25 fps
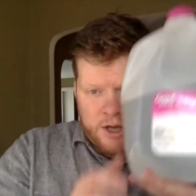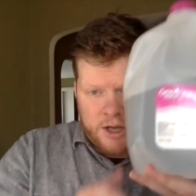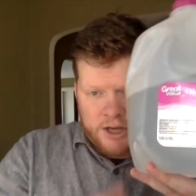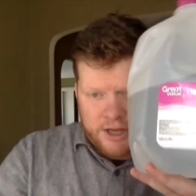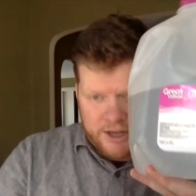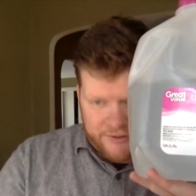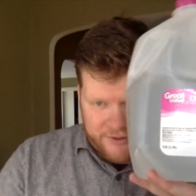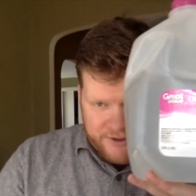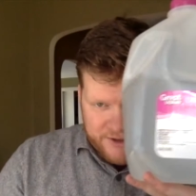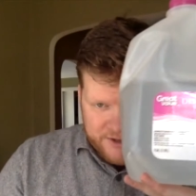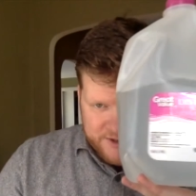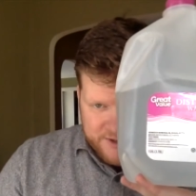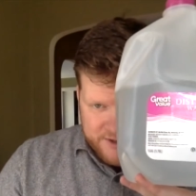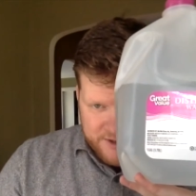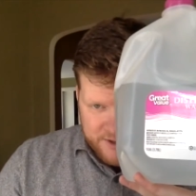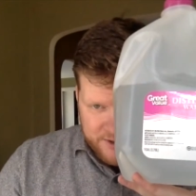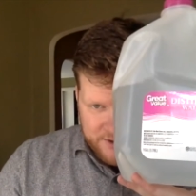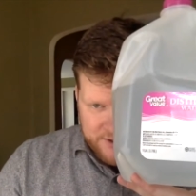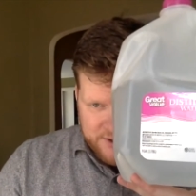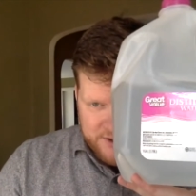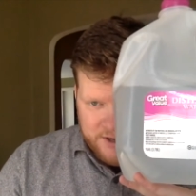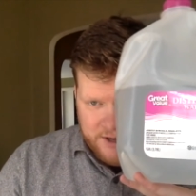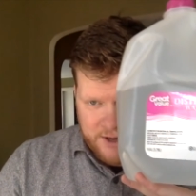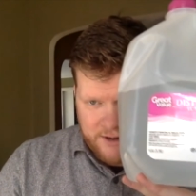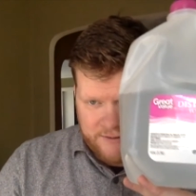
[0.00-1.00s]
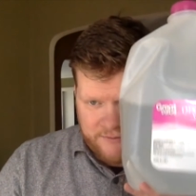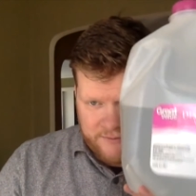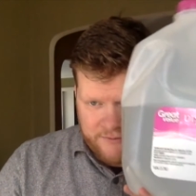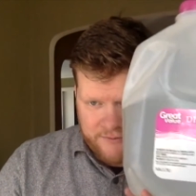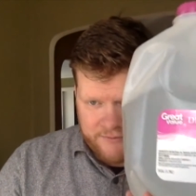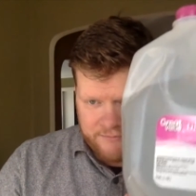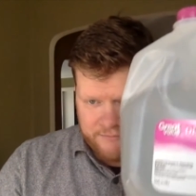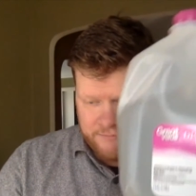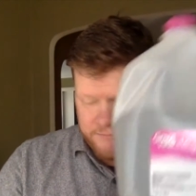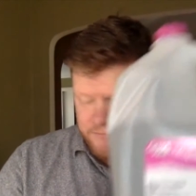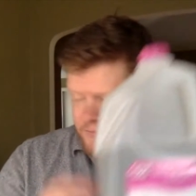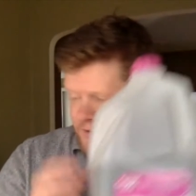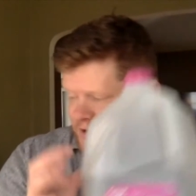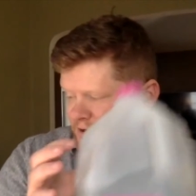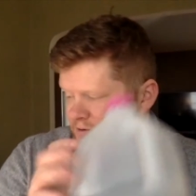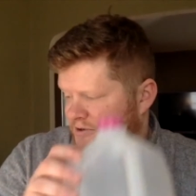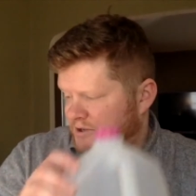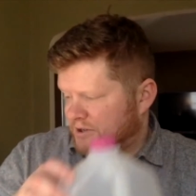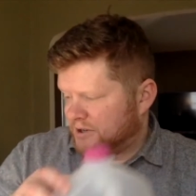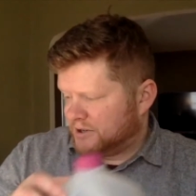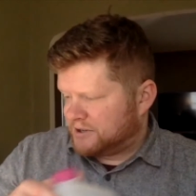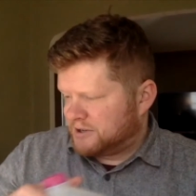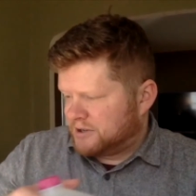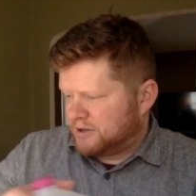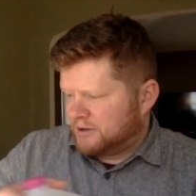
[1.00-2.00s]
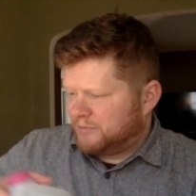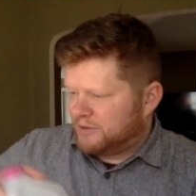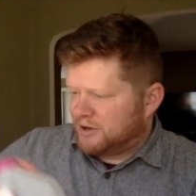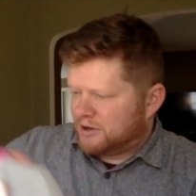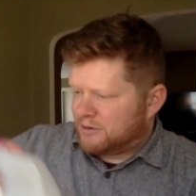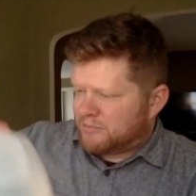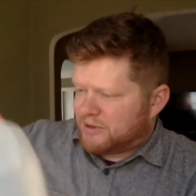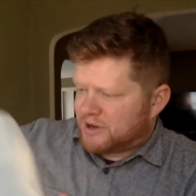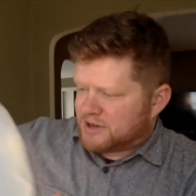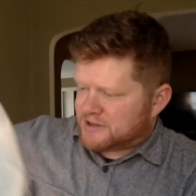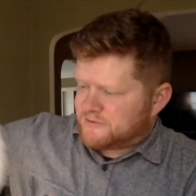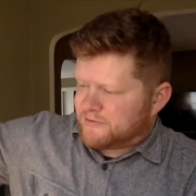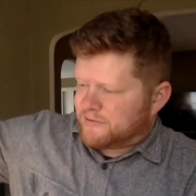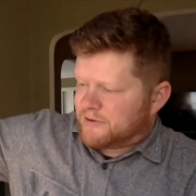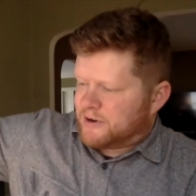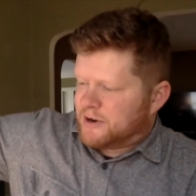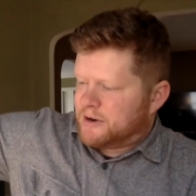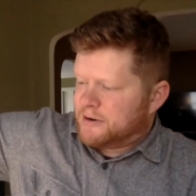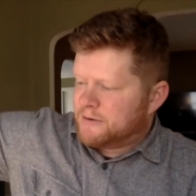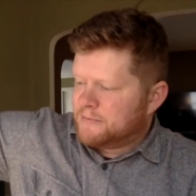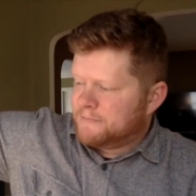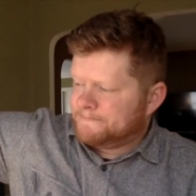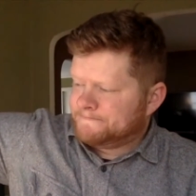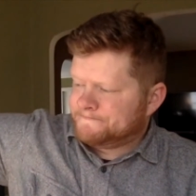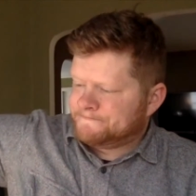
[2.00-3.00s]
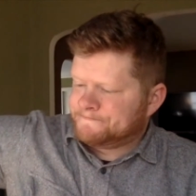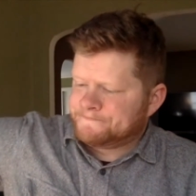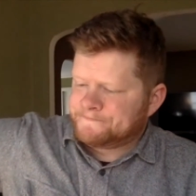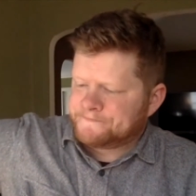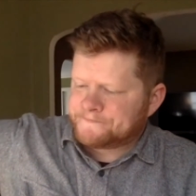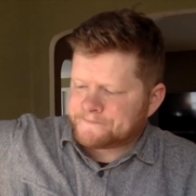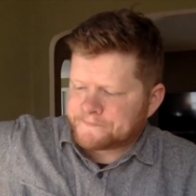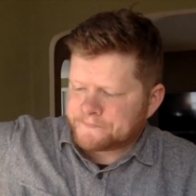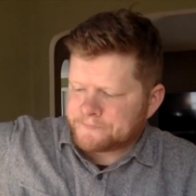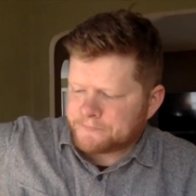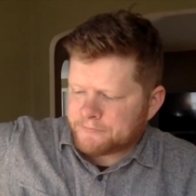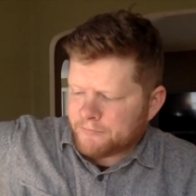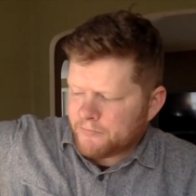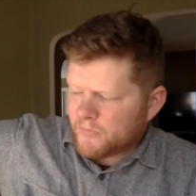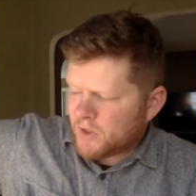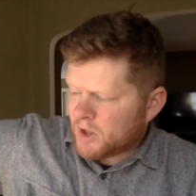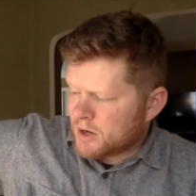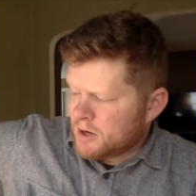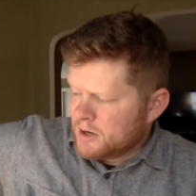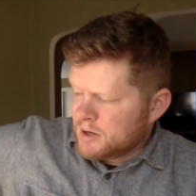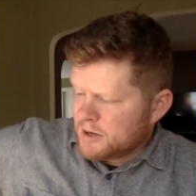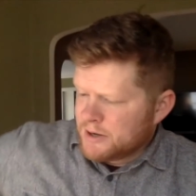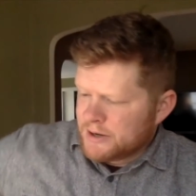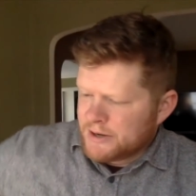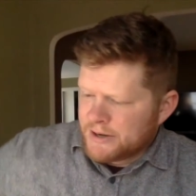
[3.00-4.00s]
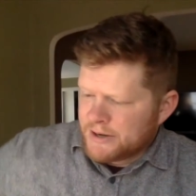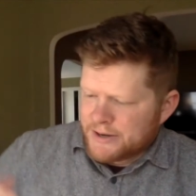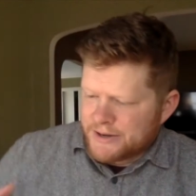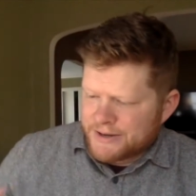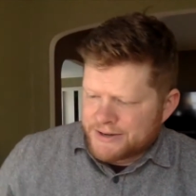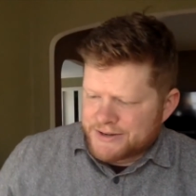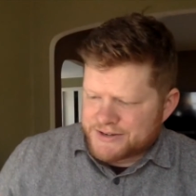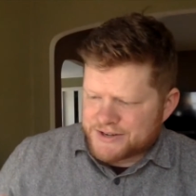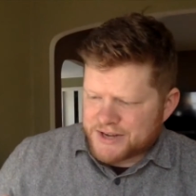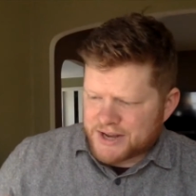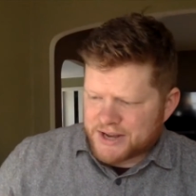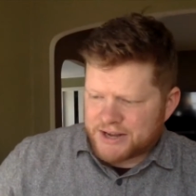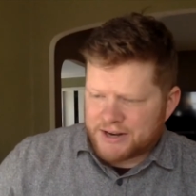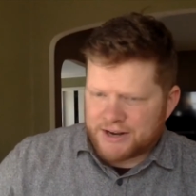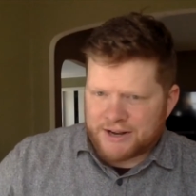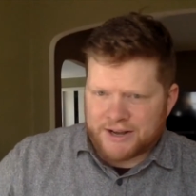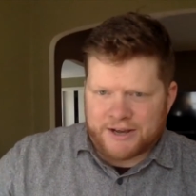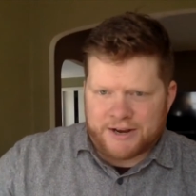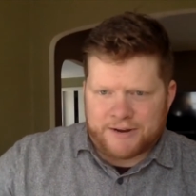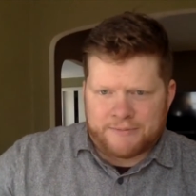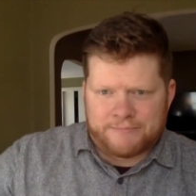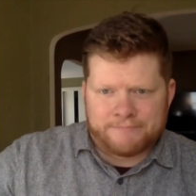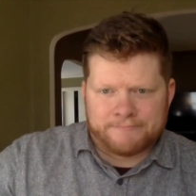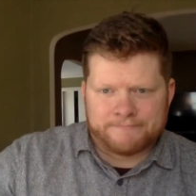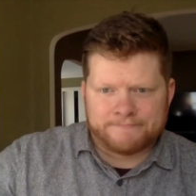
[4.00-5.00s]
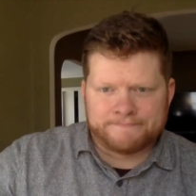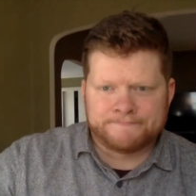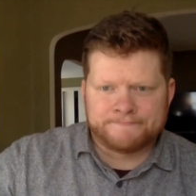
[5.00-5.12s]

Get the distilled stuff, use it, it's going to be your best friend. Second item,